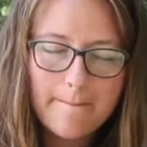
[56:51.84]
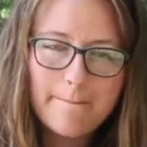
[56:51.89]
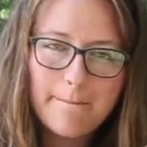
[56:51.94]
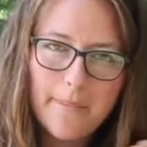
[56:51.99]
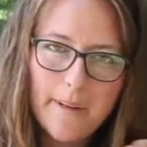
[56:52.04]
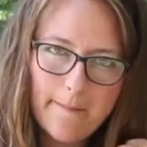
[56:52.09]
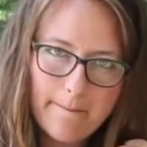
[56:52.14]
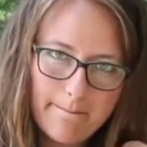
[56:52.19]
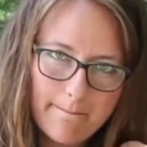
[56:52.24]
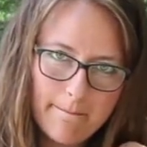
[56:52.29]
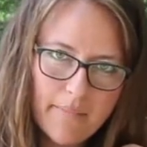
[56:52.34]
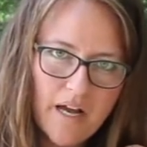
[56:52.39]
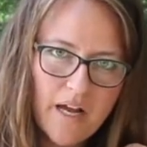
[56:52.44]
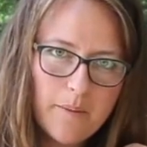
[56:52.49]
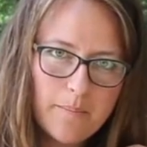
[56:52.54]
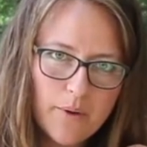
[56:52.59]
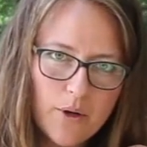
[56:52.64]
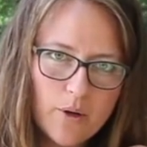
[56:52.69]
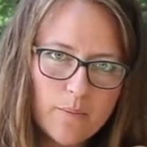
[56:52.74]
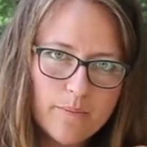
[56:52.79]
But
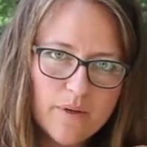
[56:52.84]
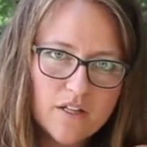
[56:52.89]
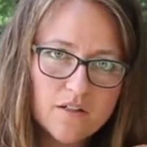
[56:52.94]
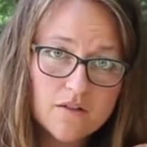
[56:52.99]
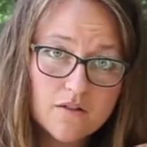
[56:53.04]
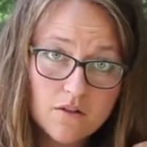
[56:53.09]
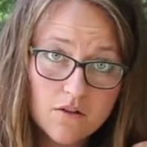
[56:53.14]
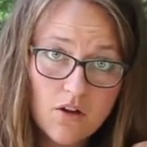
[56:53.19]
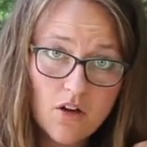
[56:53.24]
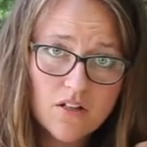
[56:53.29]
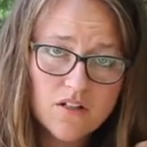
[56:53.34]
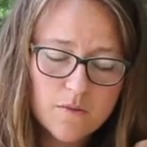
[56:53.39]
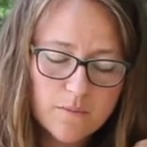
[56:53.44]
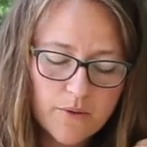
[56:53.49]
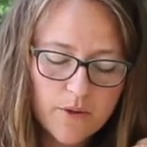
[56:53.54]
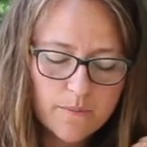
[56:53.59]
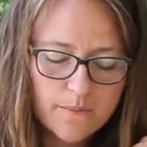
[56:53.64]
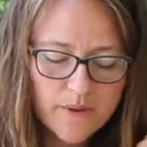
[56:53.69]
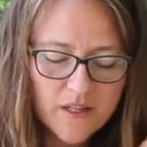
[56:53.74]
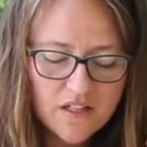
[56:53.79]
my purpose, God's
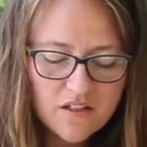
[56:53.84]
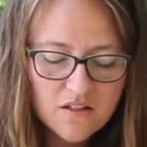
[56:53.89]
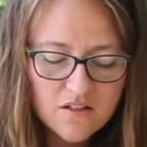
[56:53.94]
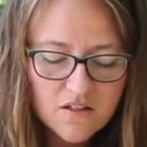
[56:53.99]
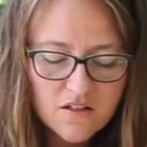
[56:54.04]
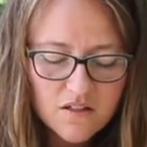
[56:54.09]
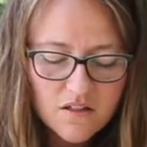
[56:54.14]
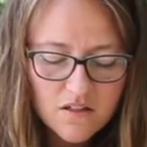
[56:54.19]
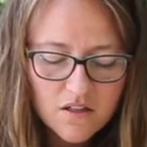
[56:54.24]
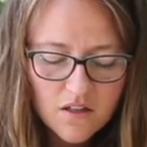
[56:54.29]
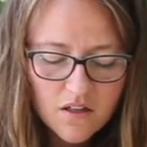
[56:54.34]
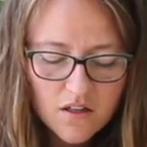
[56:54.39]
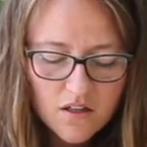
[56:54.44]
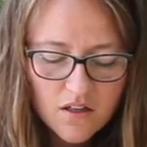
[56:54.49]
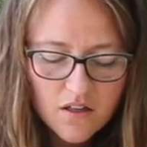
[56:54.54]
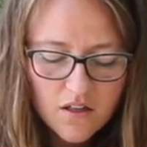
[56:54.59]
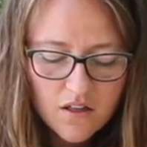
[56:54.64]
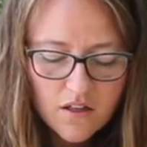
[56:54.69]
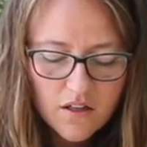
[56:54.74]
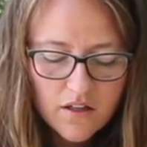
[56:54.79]
purpose,
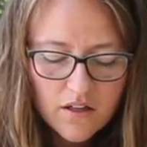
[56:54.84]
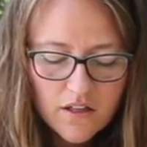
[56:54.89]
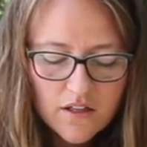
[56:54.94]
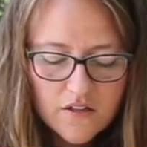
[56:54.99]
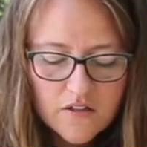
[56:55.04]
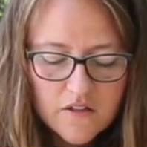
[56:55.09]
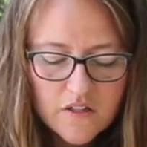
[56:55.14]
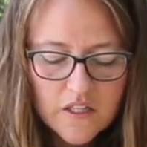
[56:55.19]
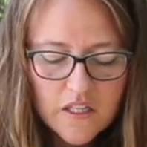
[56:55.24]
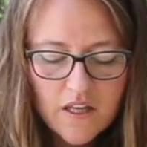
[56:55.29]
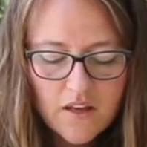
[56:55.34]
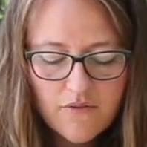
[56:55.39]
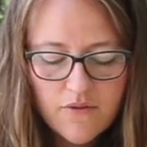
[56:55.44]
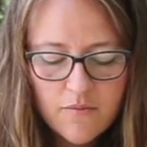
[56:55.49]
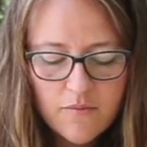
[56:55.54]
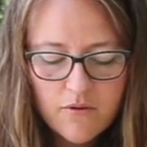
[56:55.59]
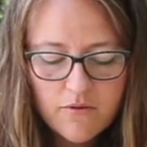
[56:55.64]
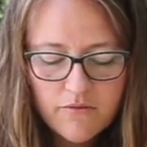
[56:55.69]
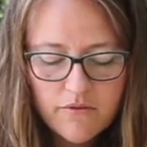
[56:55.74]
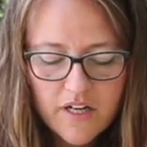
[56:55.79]
is to give
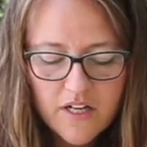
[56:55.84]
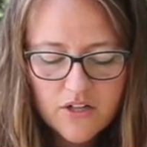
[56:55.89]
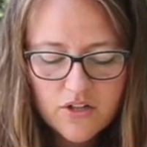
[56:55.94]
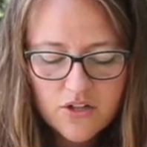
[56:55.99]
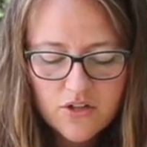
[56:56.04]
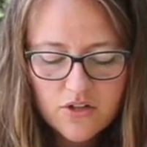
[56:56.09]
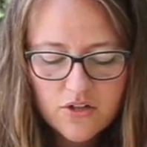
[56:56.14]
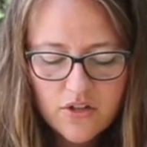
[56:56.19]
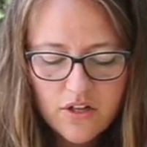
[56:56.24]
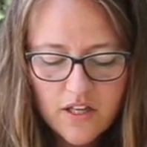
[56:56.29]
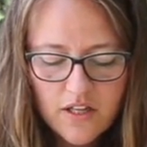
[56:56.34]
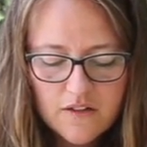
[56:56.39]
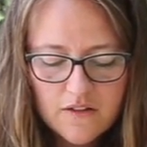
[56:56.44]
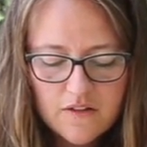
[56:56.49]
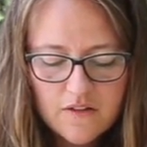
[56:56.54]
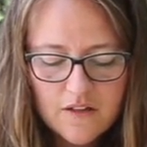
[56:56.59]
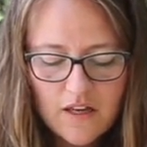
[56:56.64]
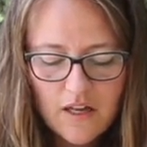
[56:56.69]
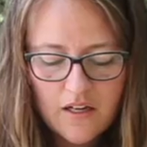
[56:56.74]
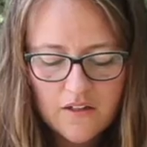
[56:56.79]
them a rich
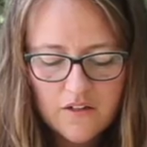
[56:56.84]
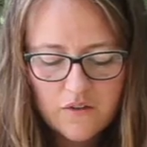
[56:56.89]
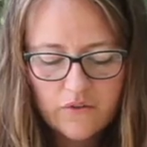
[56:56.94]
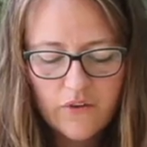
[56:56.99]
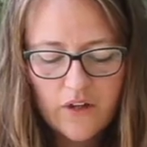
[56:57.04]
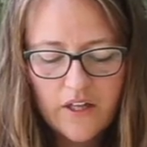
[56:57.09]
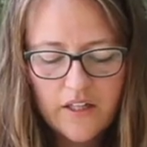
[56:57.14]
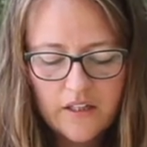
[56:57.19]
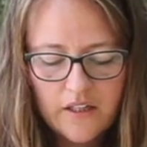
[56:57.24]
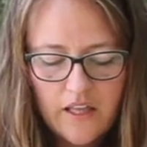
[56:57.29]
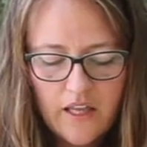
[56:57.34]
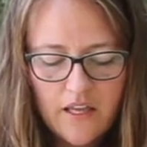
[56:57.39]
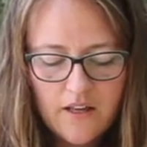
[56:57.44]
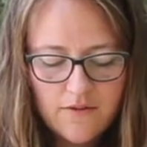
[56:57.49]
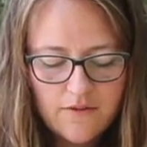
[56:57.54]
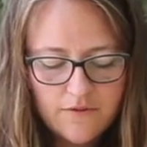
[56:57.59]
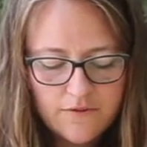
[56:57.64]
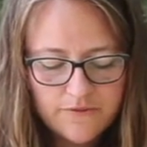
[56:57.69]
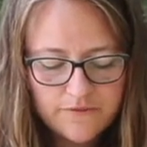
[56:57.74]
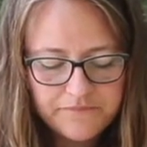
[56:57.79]
and satisfying
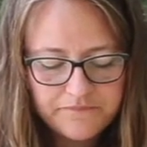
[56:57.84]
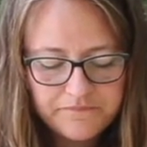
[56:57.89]
life.